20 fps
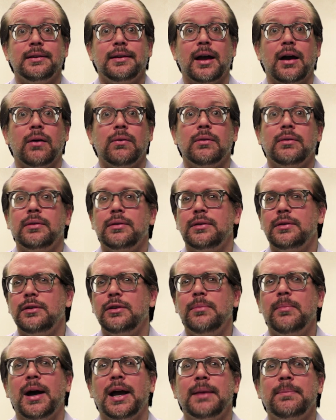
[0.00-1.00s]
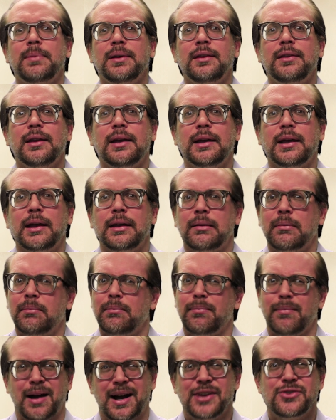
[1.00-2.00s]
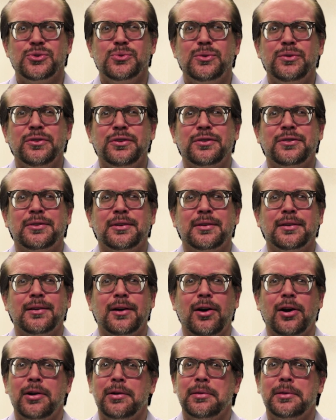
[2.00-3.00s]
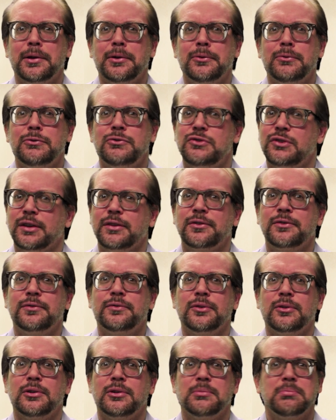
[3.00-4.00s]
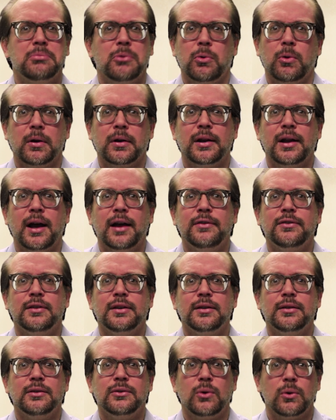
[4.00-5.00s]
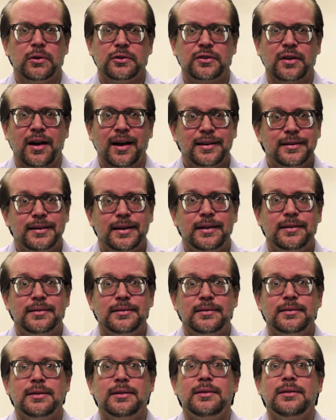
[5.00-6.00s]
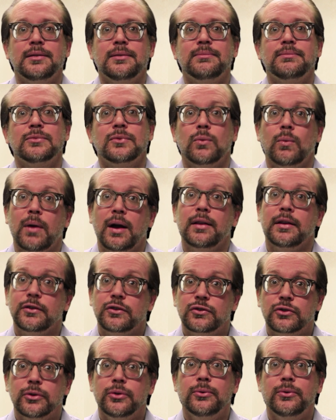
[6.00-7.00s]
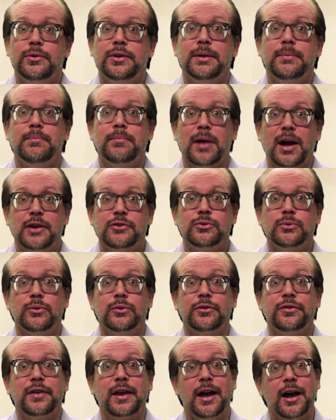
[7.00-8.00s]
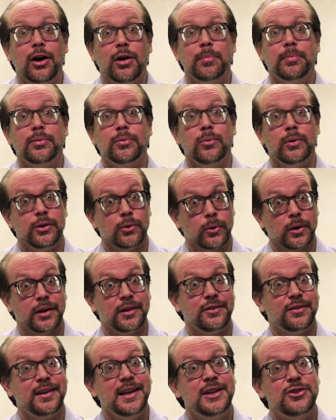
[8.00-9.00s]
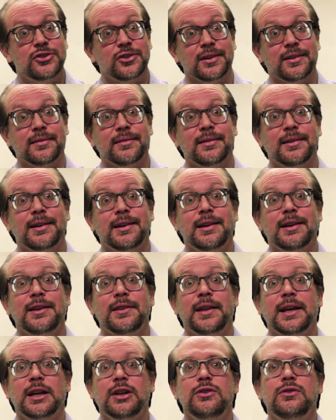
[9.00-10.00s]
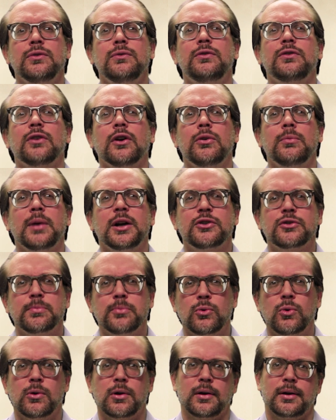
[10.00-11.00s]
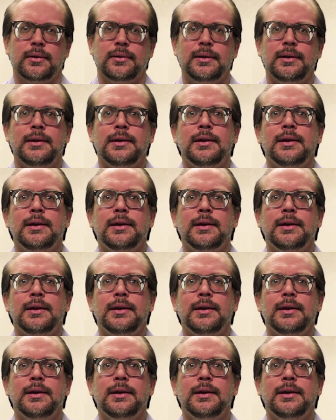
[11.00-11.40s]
Now, you might be thinking, modules? Aren't those just for organizing course content? While it's true that modules help with organization, they can do so much more.